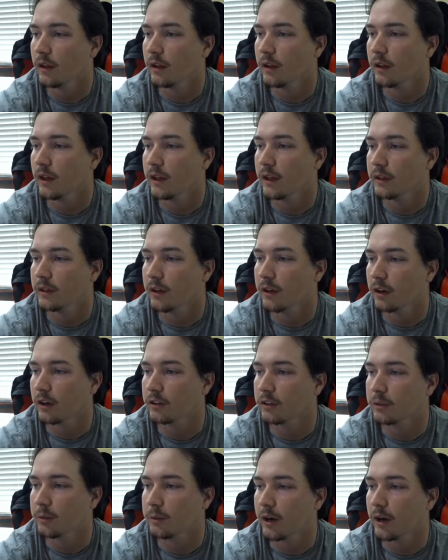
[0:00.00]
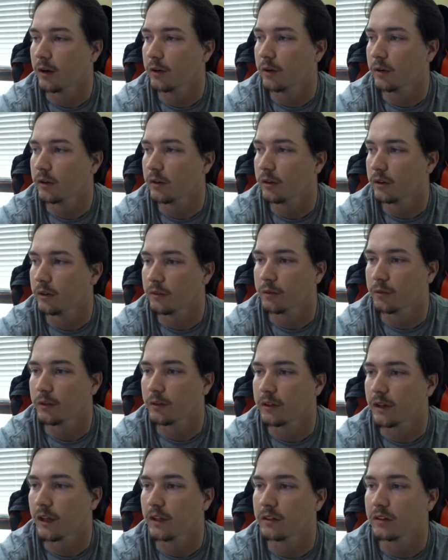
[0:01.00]
that talks about different
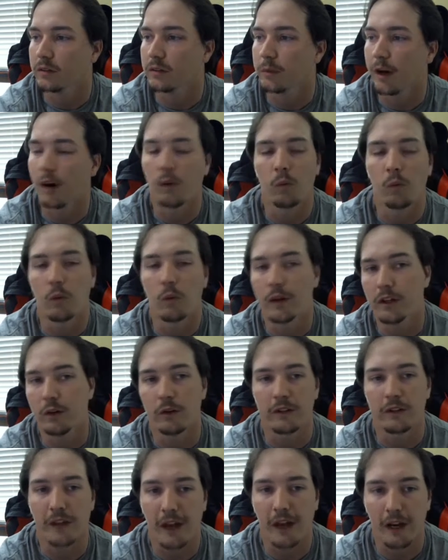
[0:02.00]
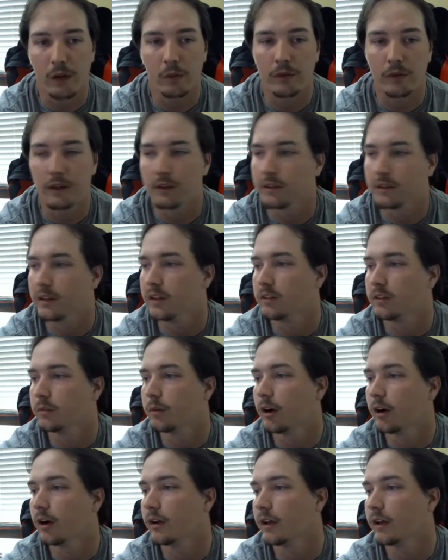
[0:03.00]
things about when you attack with this
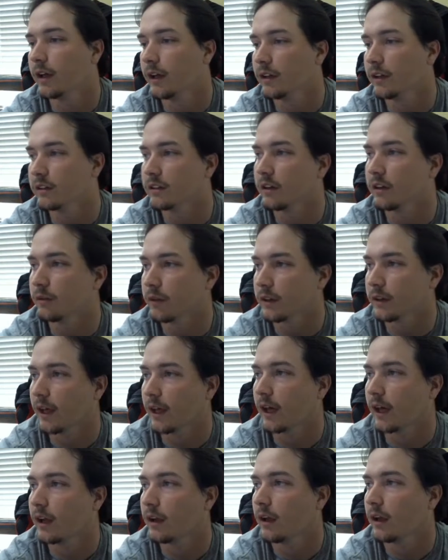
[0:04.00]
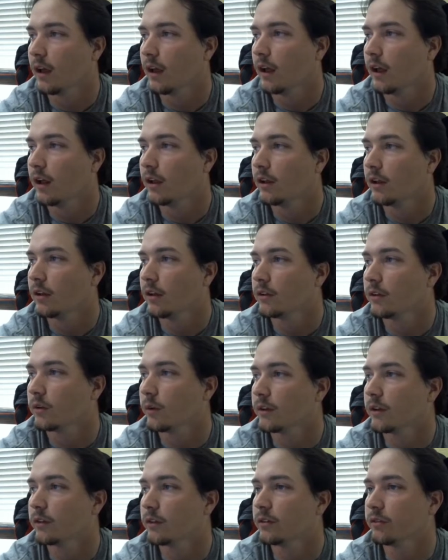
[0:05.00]
Digimon and stuff like that. So
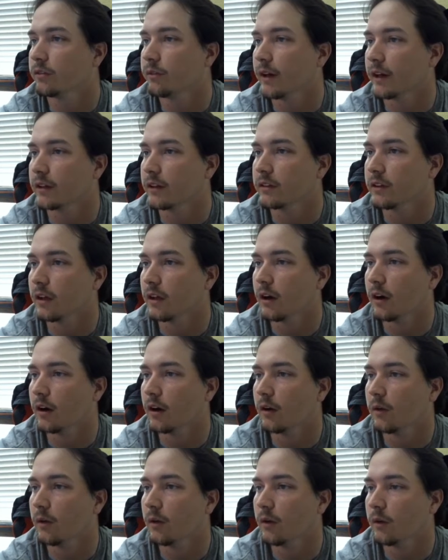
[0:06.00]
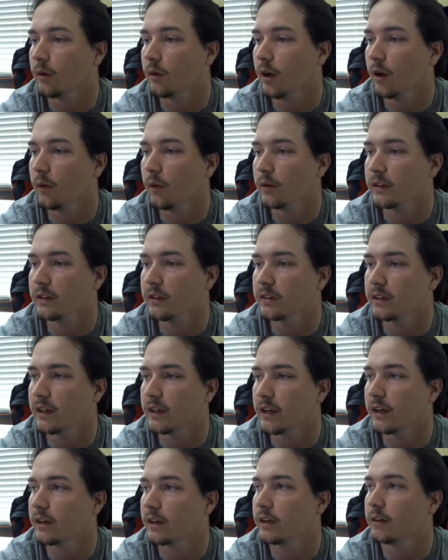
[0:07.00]
what those effects, what these
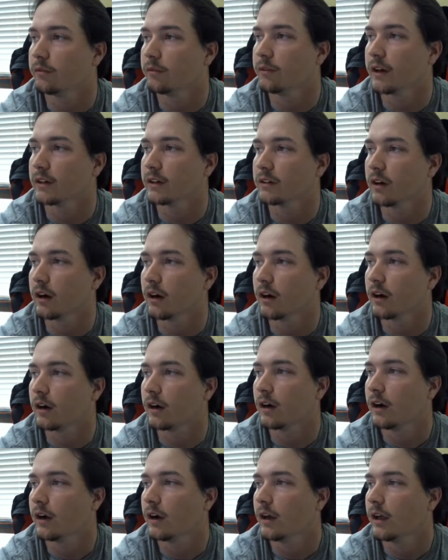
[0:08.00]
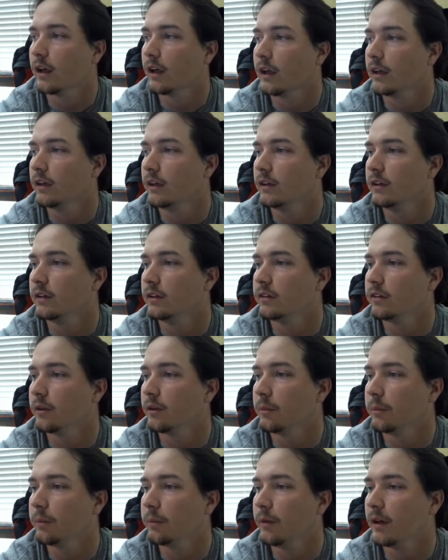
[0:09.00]
inherited effects are, is
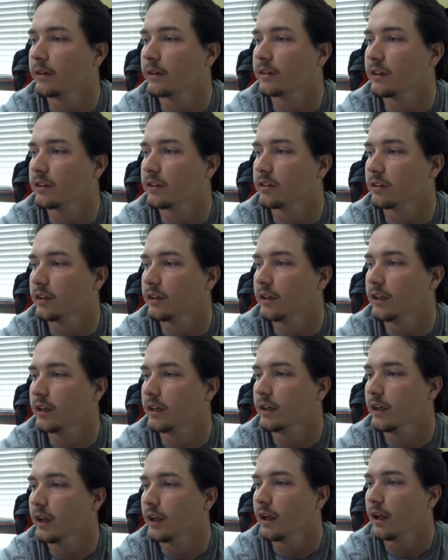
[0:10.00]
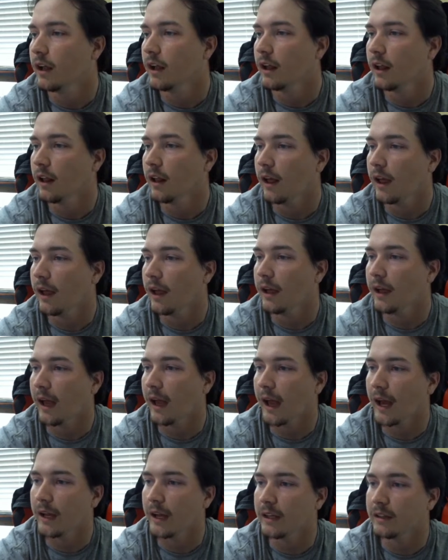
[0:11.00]
essentially a
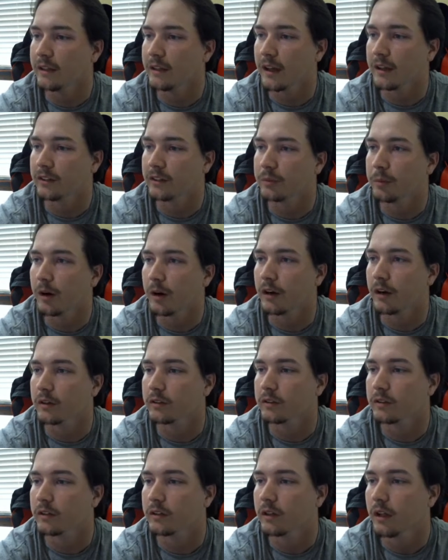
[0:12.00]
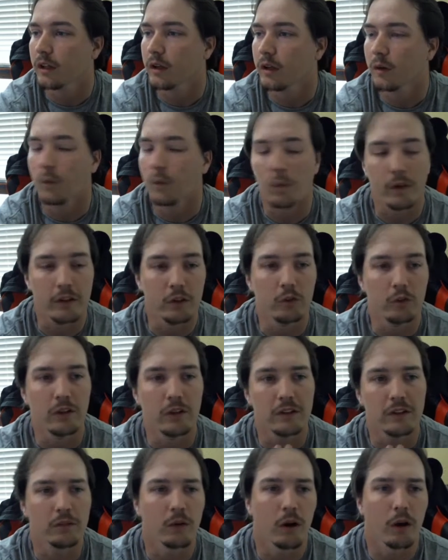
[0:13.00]
added text box when you
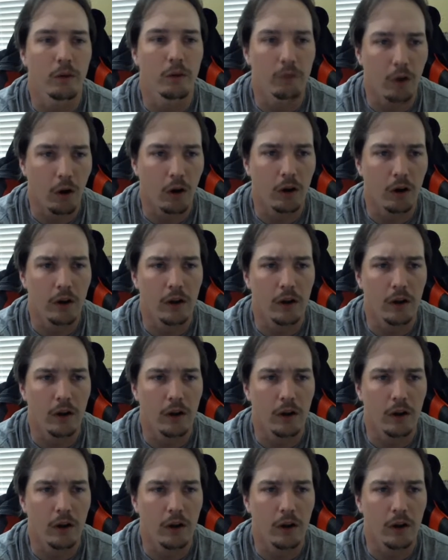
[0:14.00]
digivolve